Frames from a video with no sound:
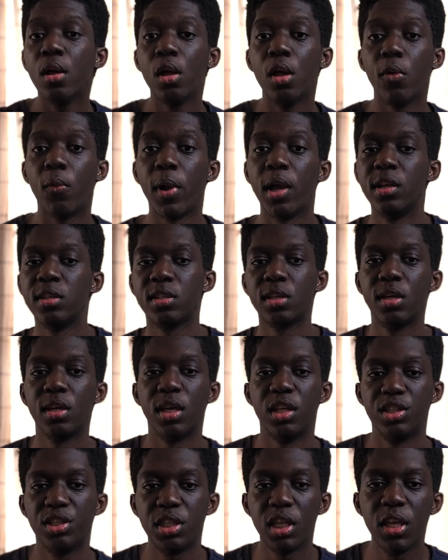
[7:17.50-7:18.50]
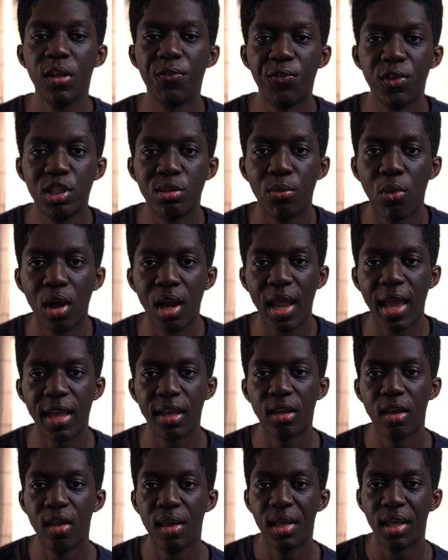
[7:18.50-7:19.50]
Whereas a chief is more
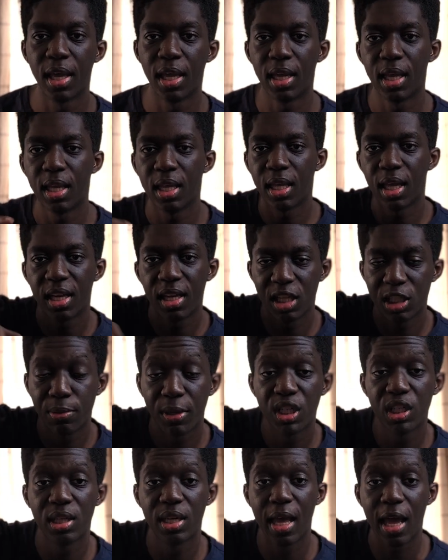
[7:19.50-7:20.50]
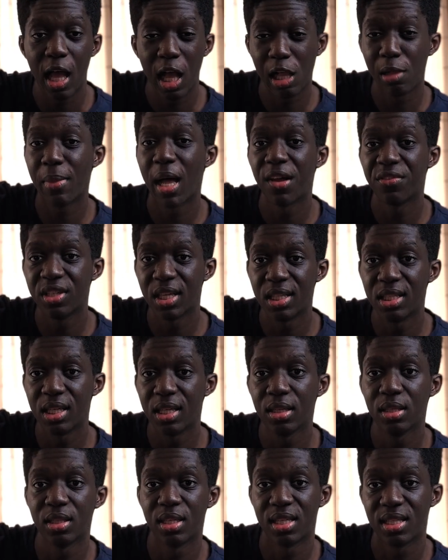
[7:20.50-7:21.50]
like, and especially in the Elbaf
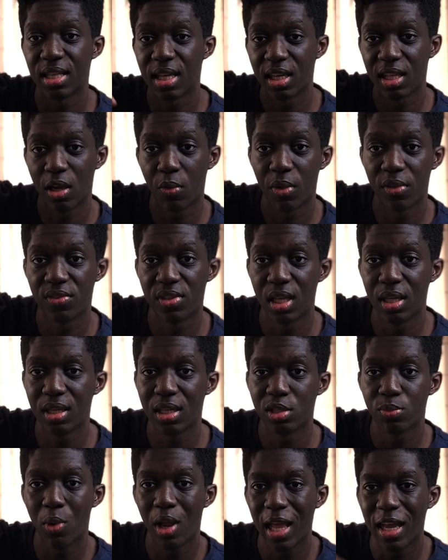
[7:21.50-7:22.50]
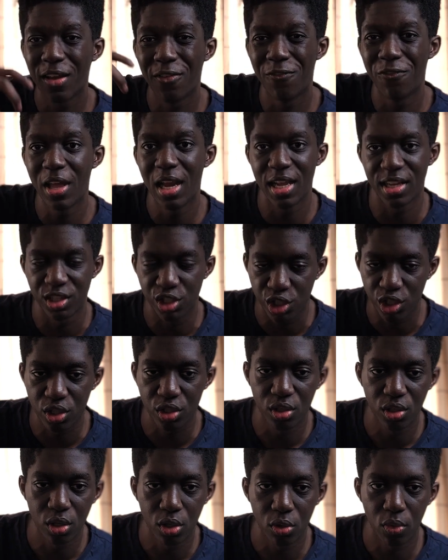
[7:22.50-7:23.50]
setting, the setting that we've seen, is more like a
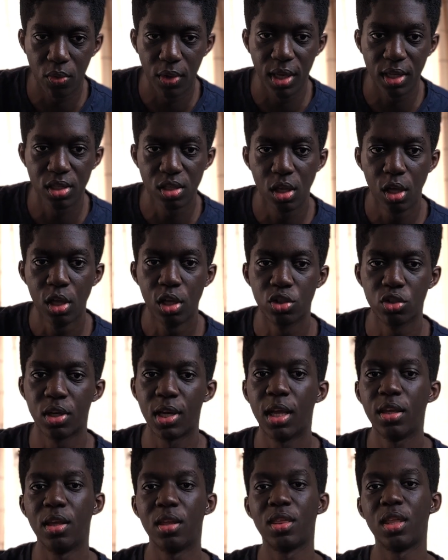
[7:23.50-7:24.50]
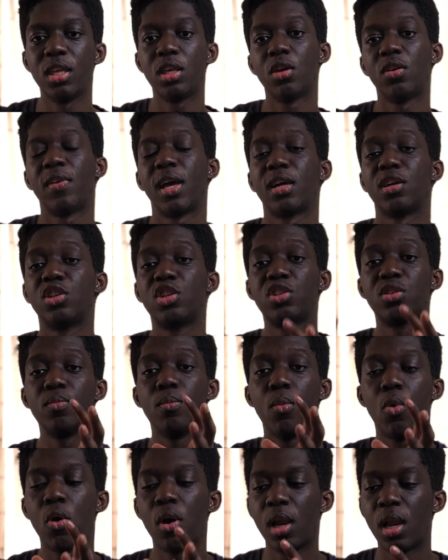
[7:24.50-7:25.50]
village, right? So now you're thinking of like a
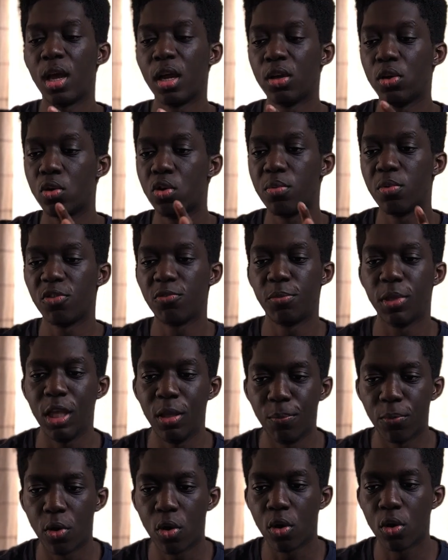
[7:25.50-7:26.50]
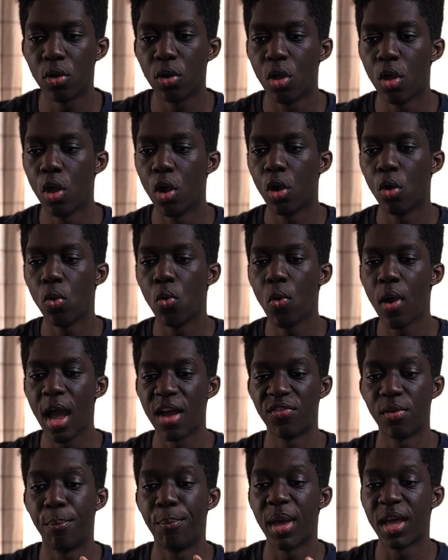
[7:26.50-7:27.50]
smaller group of people who
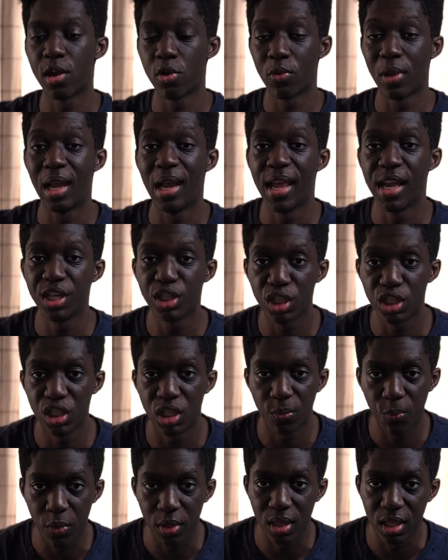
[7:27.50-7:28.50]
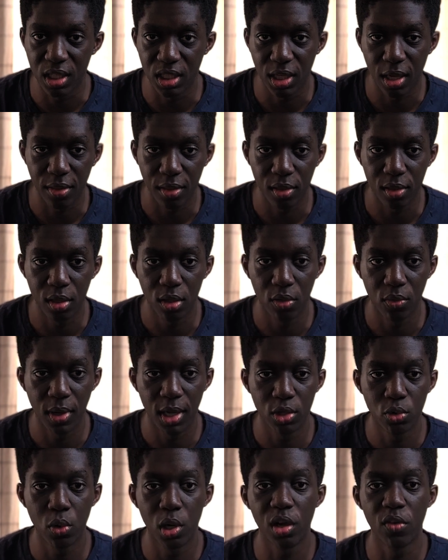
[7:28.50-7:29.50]
have a better relationship with each other,
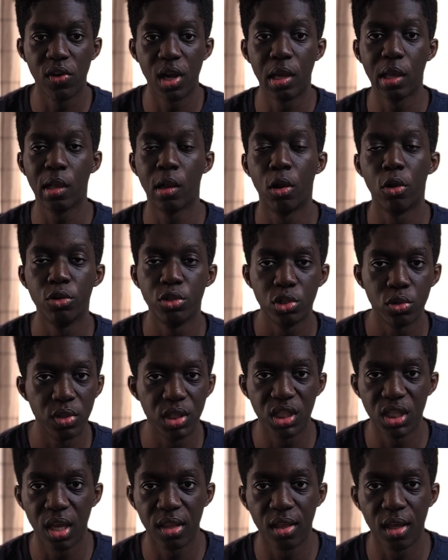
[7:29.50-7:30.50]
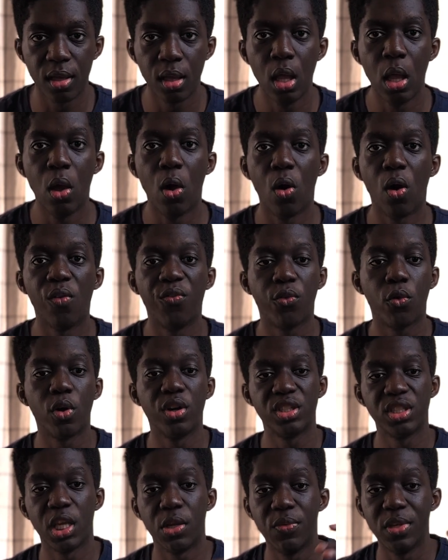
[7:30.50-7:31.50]
right? Who are very close to each other. Of
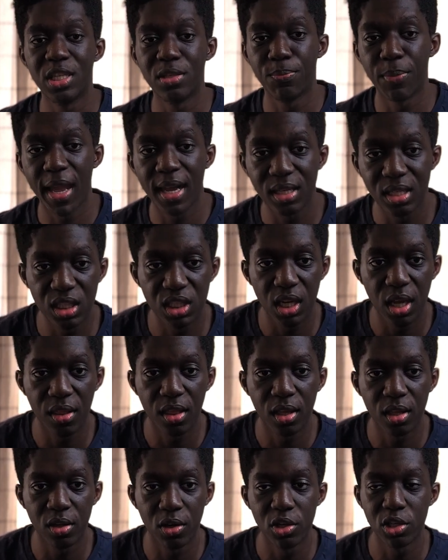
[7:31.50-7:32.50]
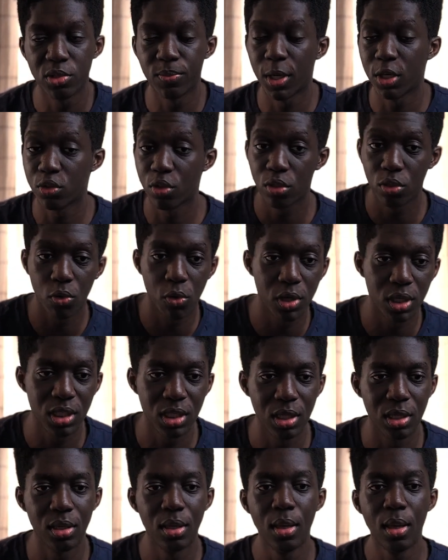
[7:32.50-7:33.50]
course, they respect each other. They respect
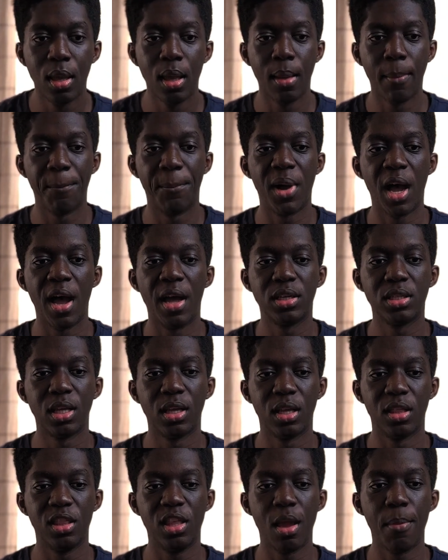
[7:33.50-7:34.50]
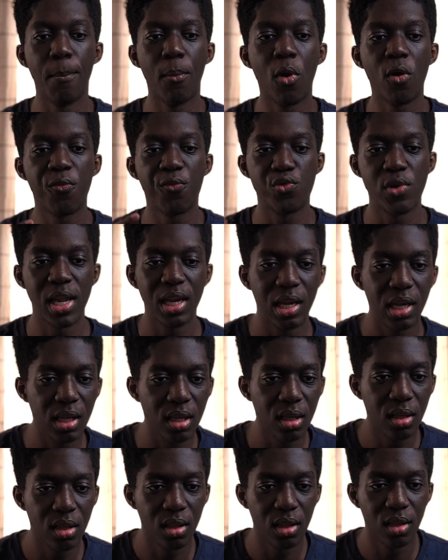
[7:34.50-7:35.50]
authority, but they're more
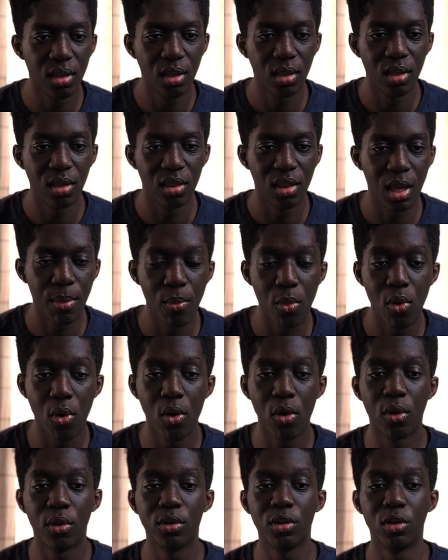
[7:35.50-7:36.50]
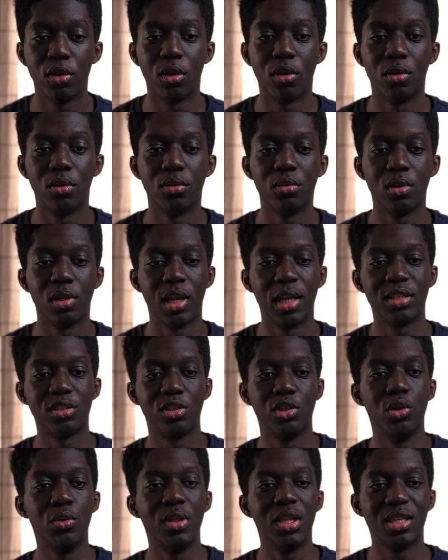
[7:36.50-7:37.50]
friendly. They're more, you know, let's
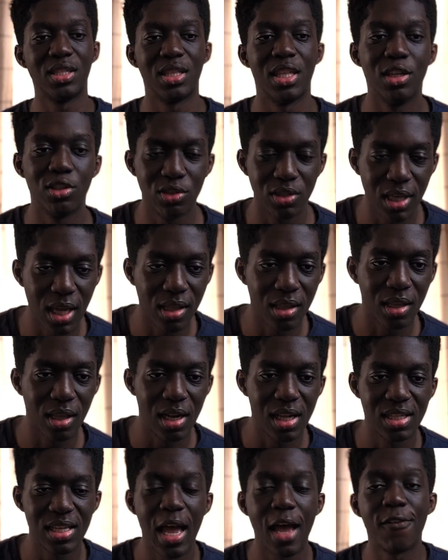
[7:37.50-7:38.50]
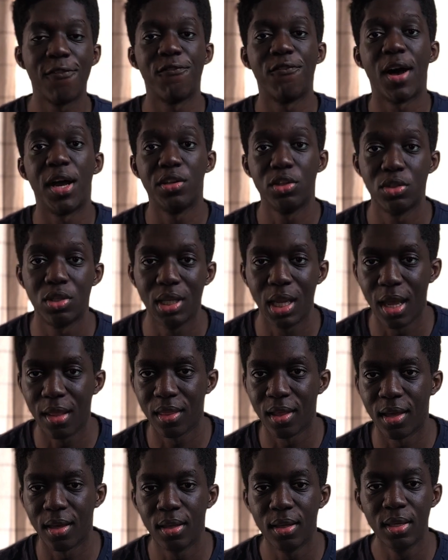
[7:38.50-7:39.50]
do this thing together. Let's have fun
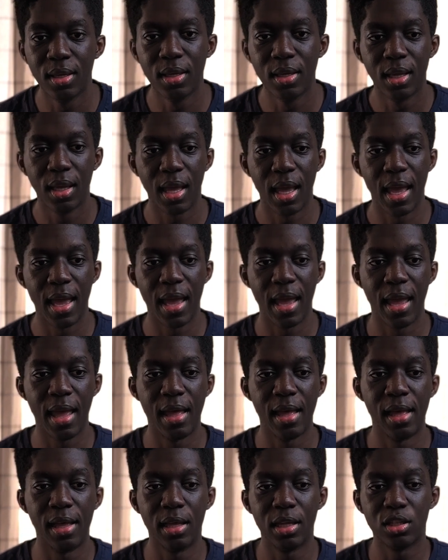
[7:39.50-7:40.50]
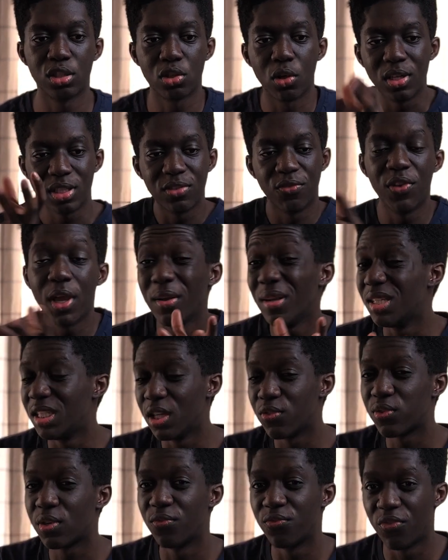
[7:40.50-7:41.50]
together. So it's a very
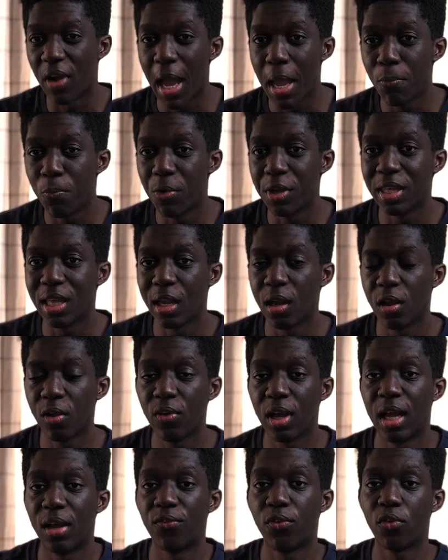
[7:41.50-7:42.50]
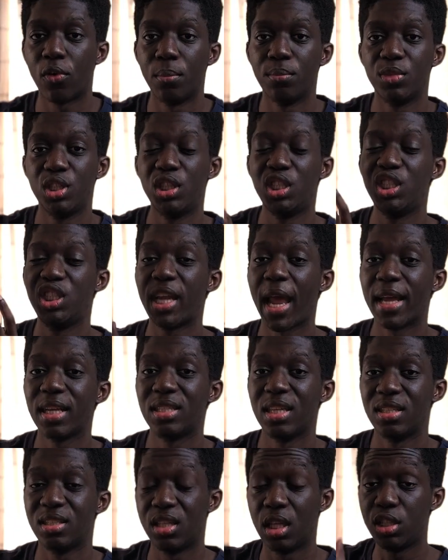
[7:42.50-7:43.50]
different vibe we're getting from Shanks
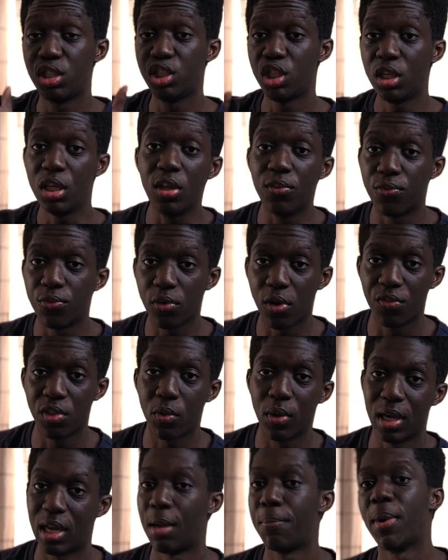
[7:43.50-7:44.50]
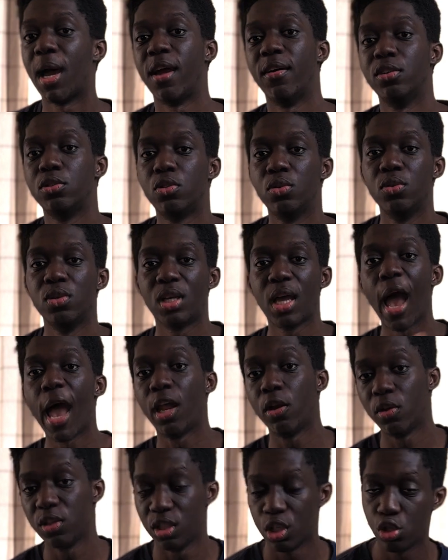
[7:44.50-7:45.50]
as the chief of the Redhead Pirates to
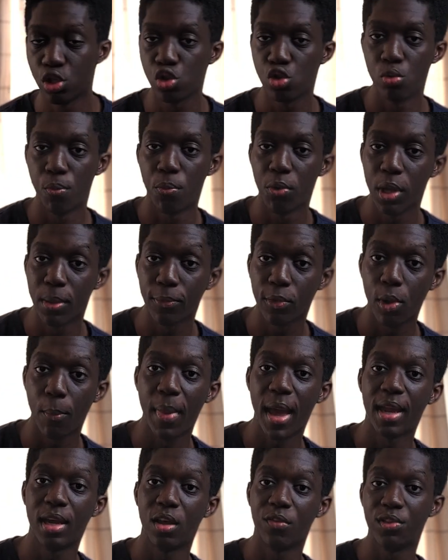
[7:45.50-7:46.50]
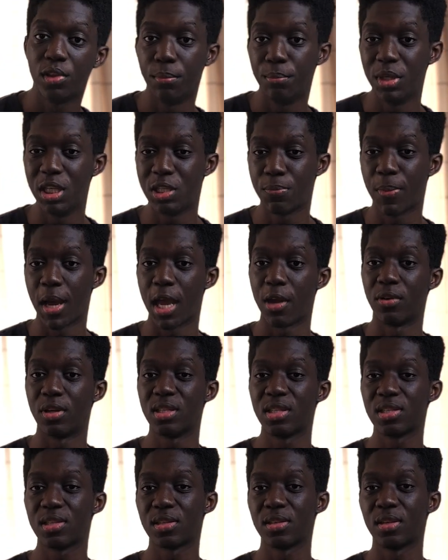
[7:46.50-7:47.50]
Kaido as the supreme commander of the Beast Pirates.